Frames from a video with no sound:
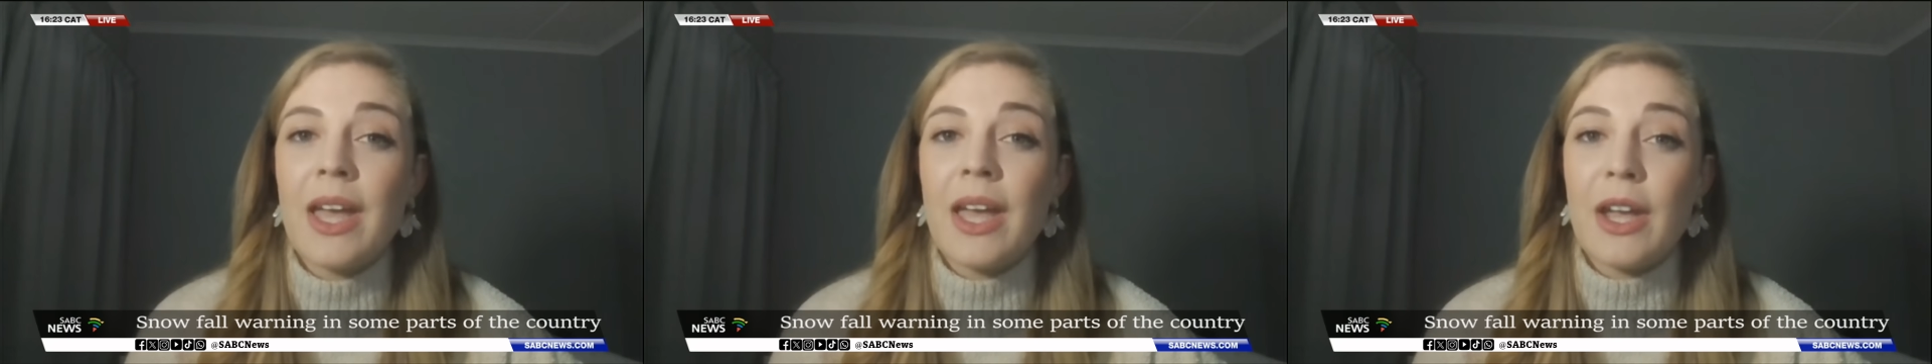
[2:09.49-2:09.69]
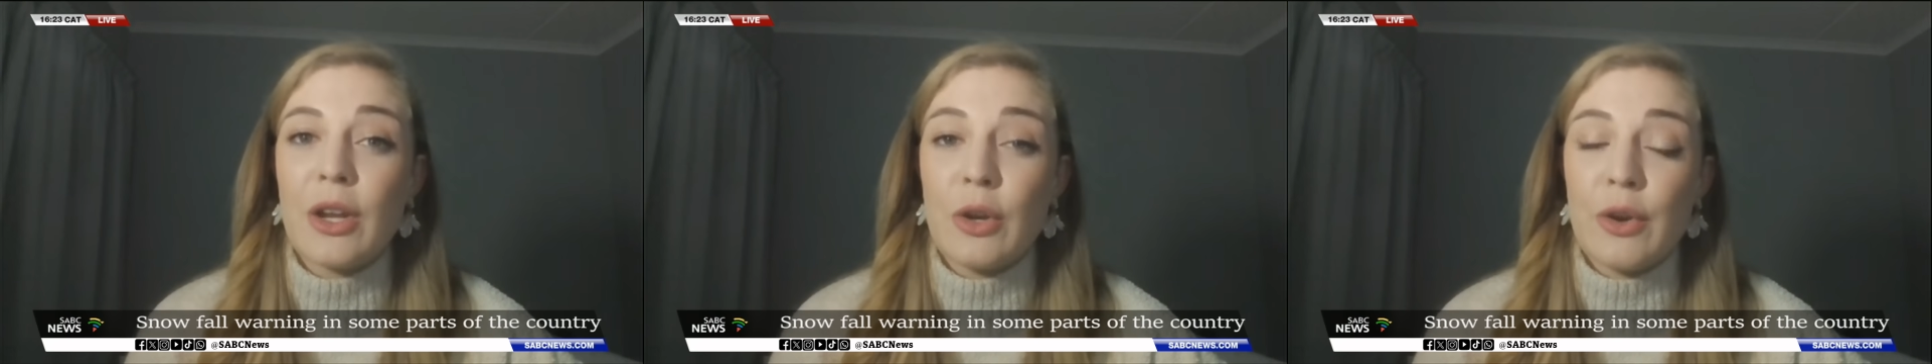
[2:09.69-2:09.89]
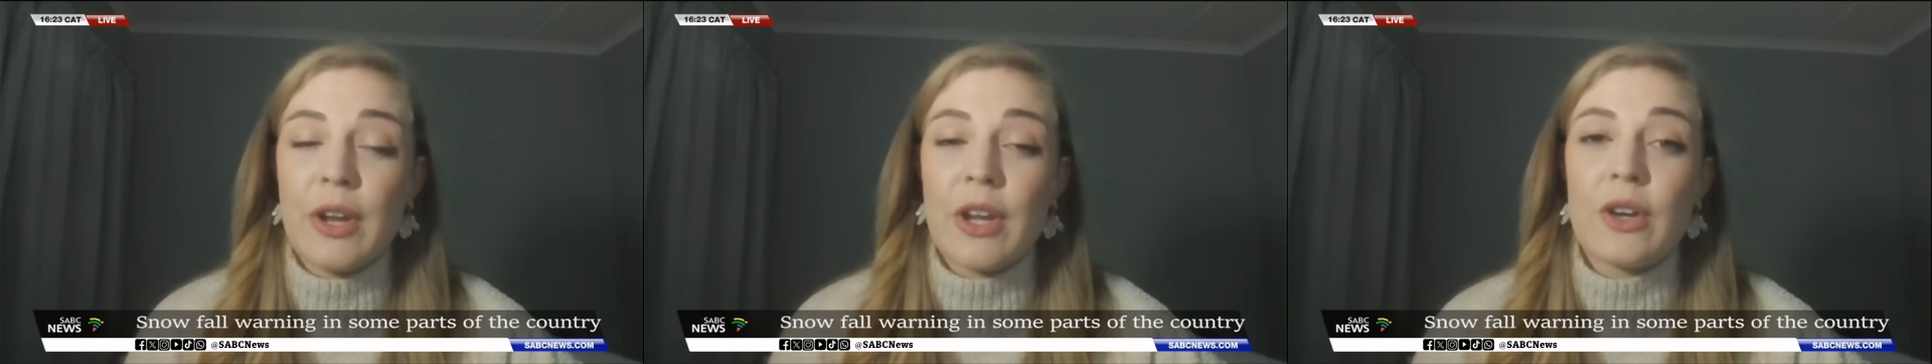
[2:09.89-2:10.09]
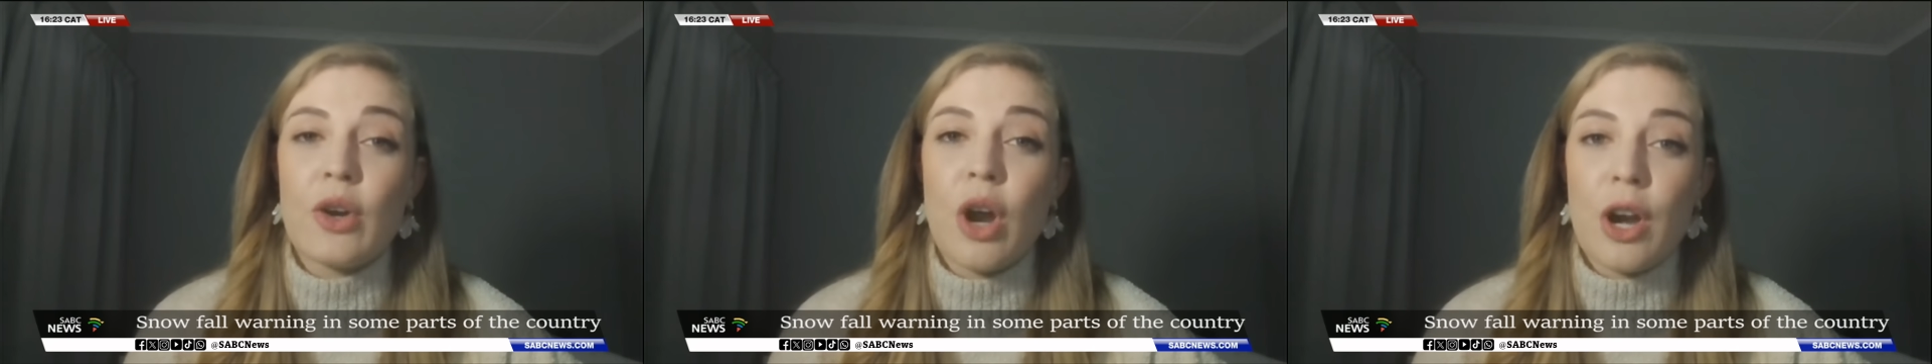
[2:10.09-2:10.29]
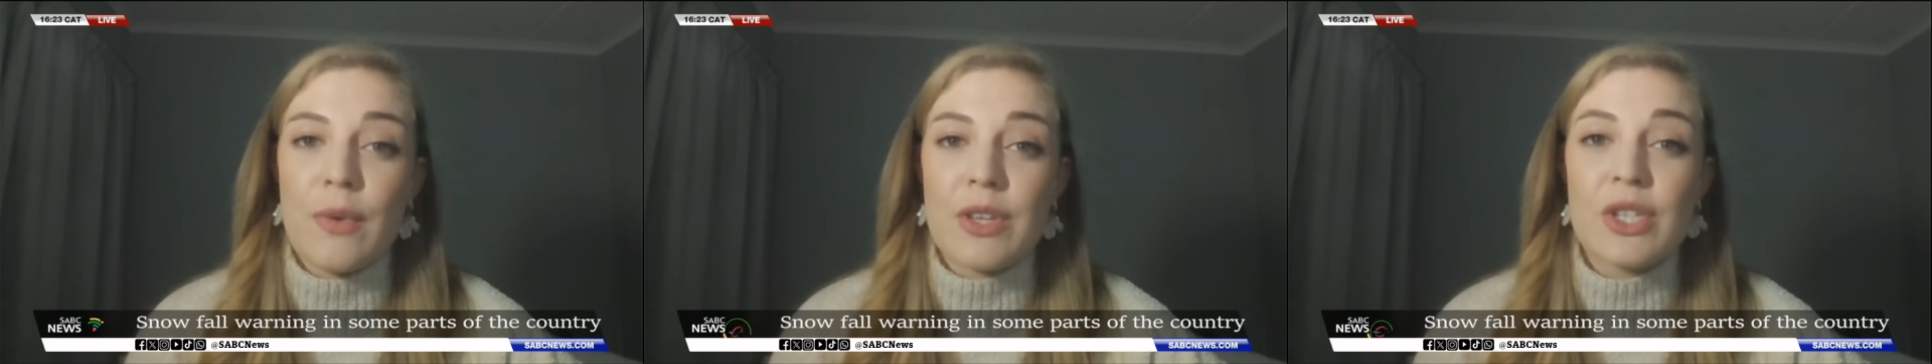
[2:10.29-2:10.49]
including
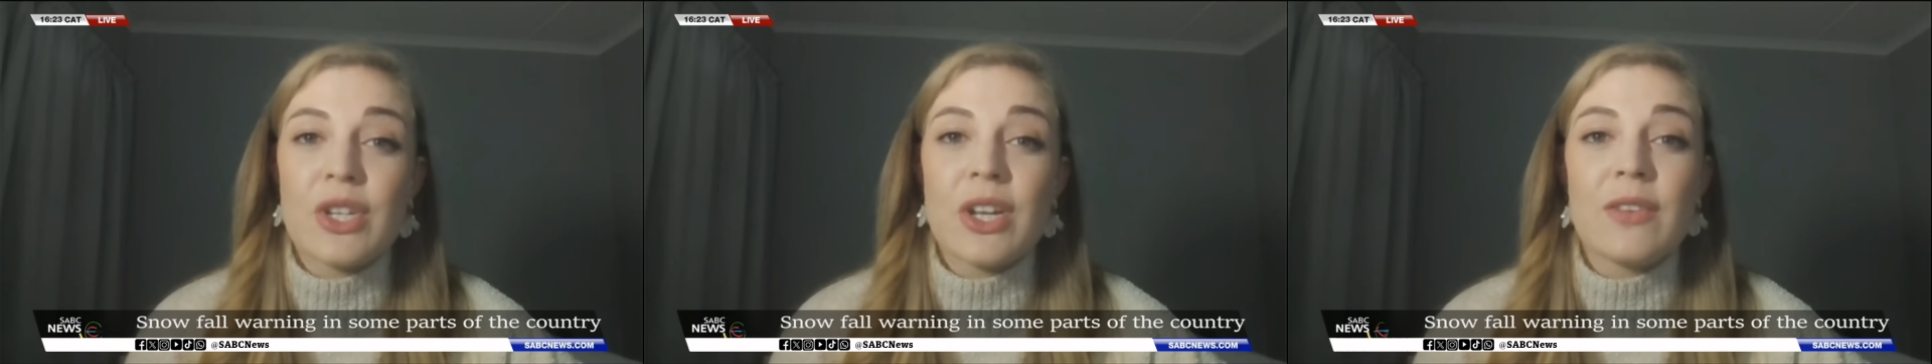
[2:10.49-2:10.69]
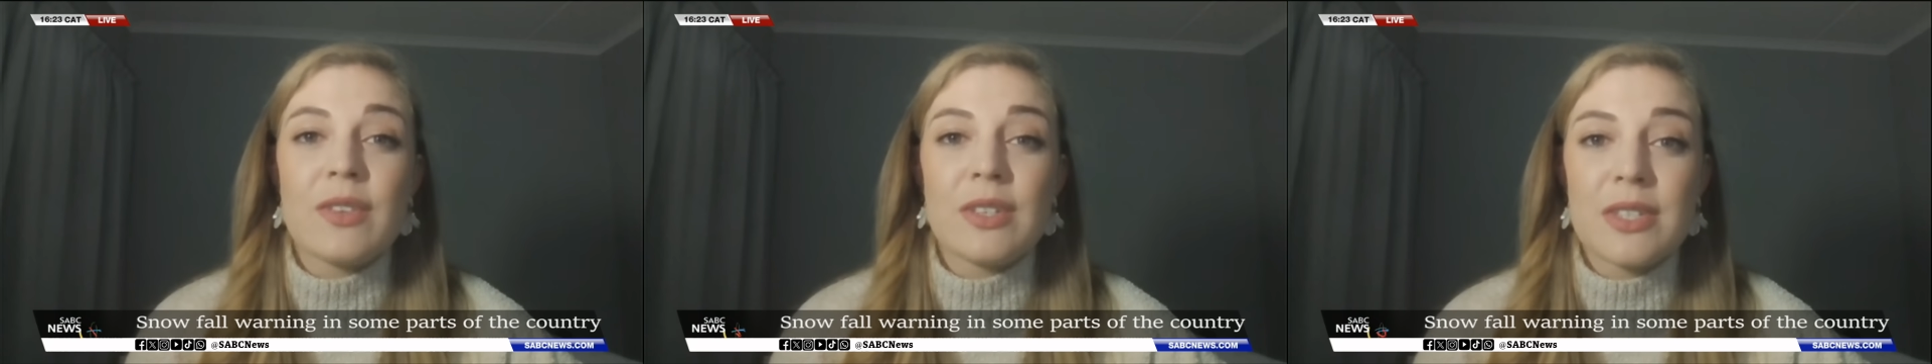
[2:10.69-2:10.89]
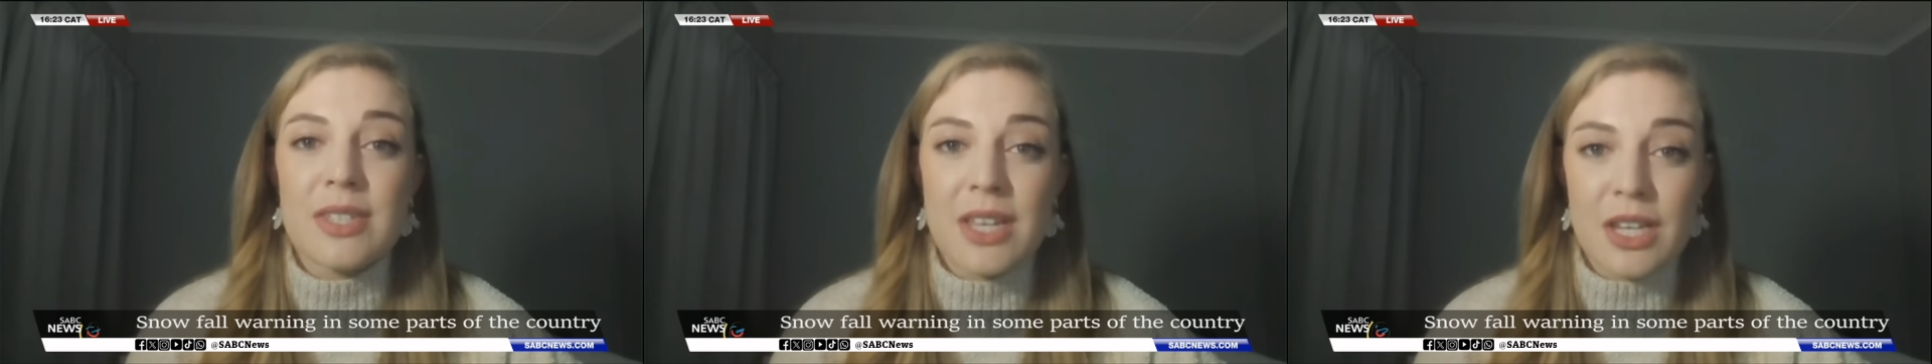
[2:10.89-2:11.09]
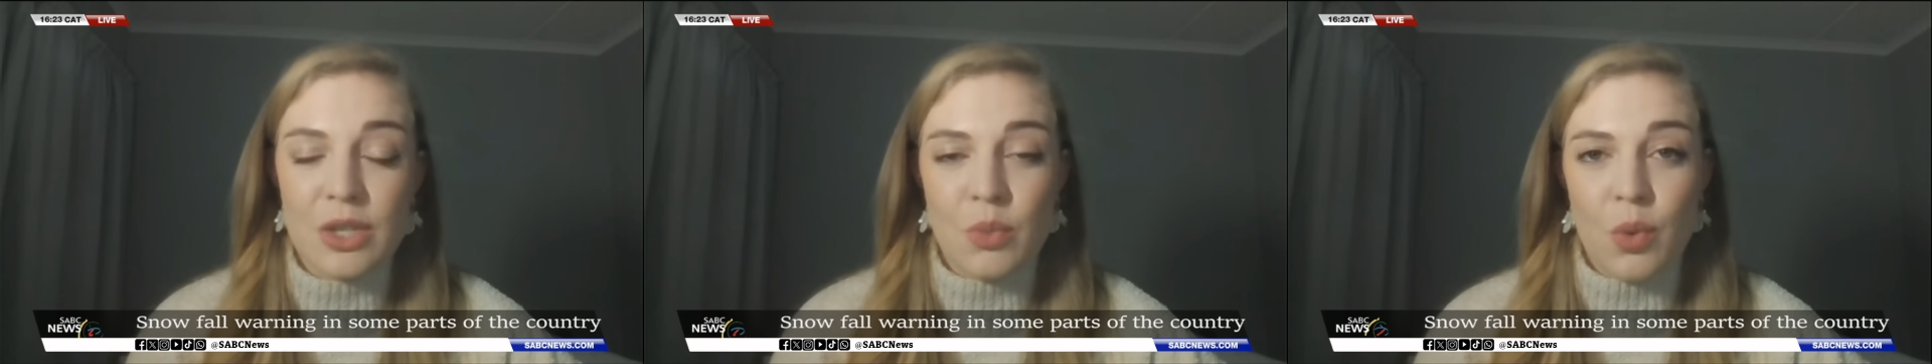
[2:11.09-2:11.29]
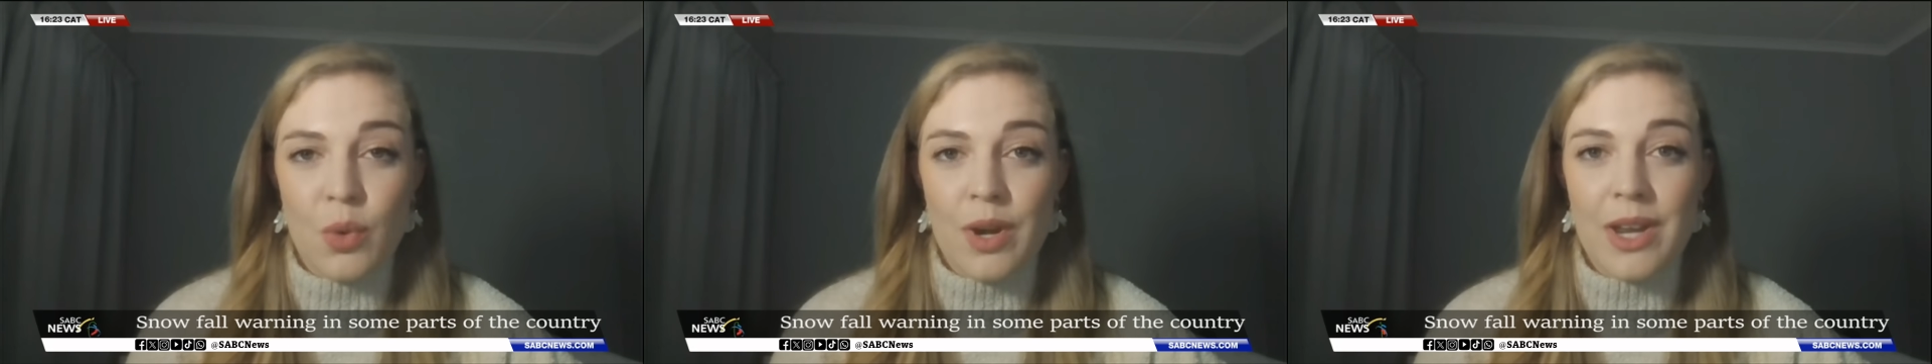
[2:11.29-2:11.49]
an orange level
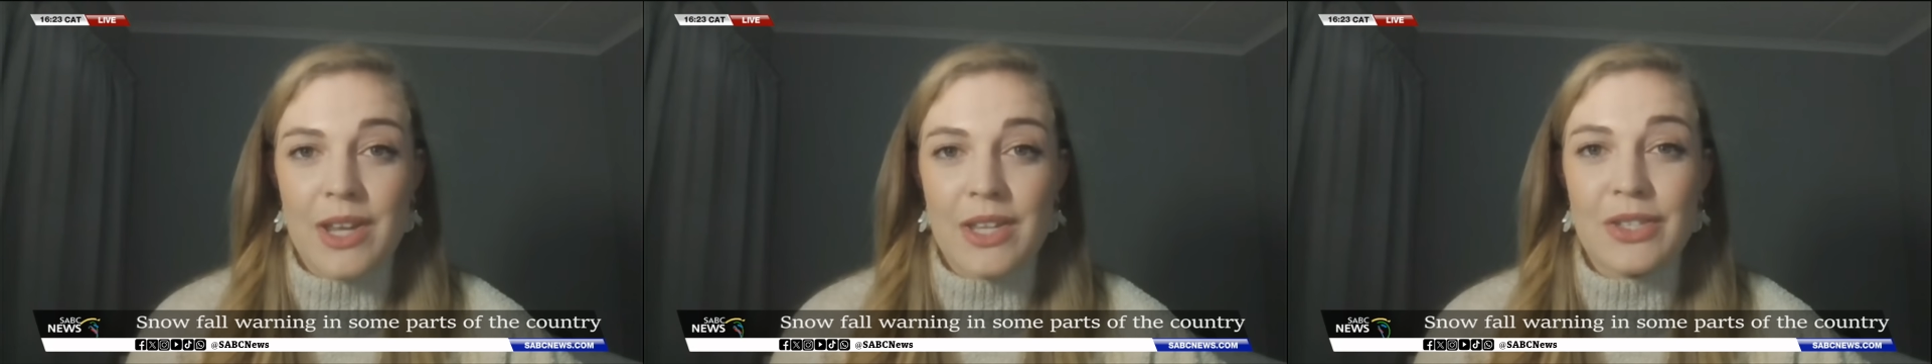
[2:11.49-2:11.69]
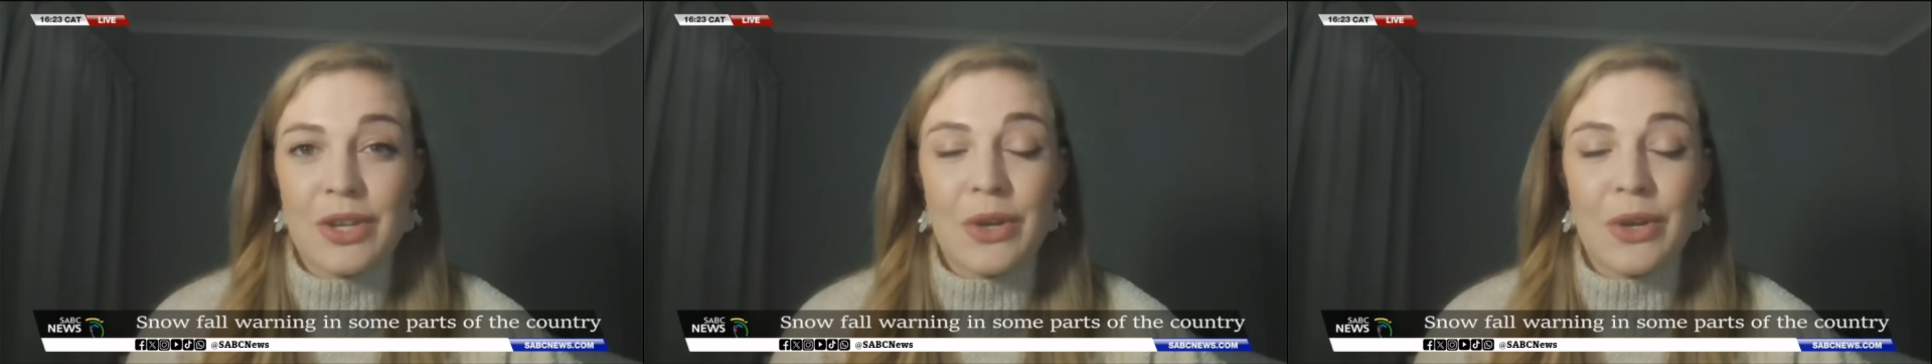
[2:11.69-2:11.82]
six warning.